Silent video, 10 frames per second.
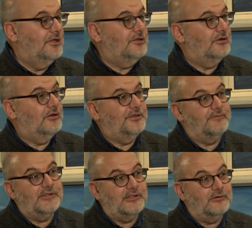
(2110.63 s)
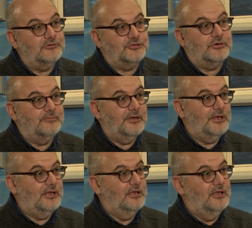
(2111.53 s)
there was no
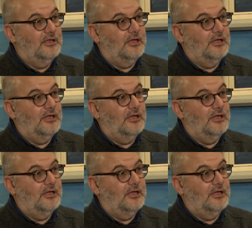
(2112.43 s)
Germany,